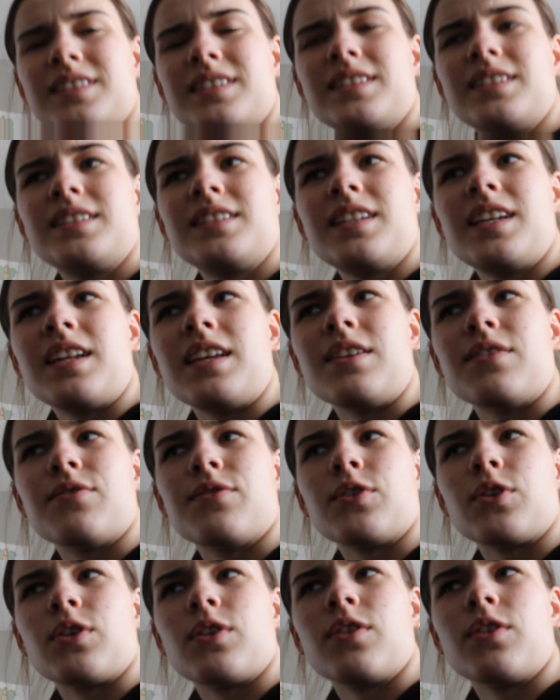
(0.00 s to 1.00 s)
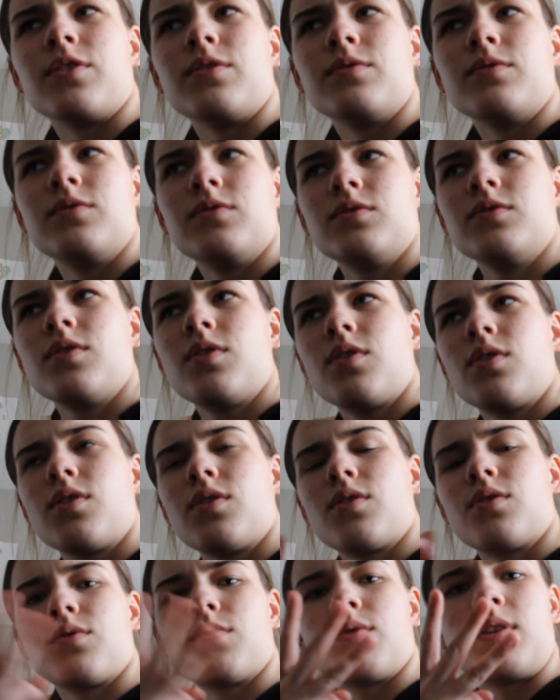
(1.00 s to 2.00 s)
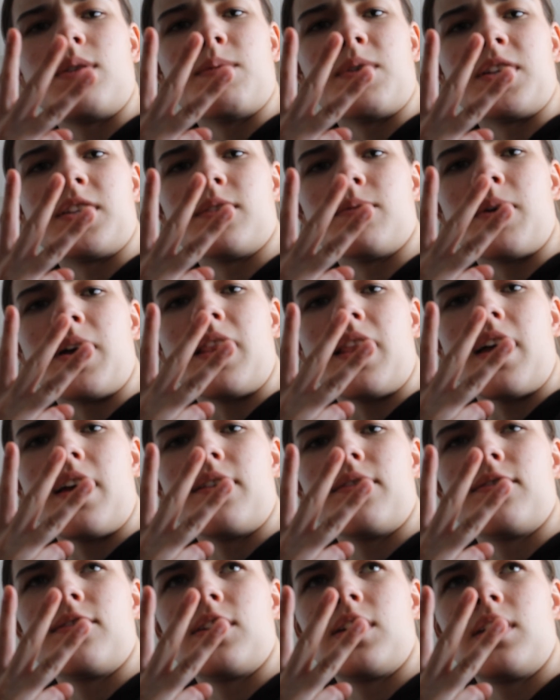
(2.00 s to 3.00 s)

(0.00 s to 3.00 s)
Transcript: City for three months of my life.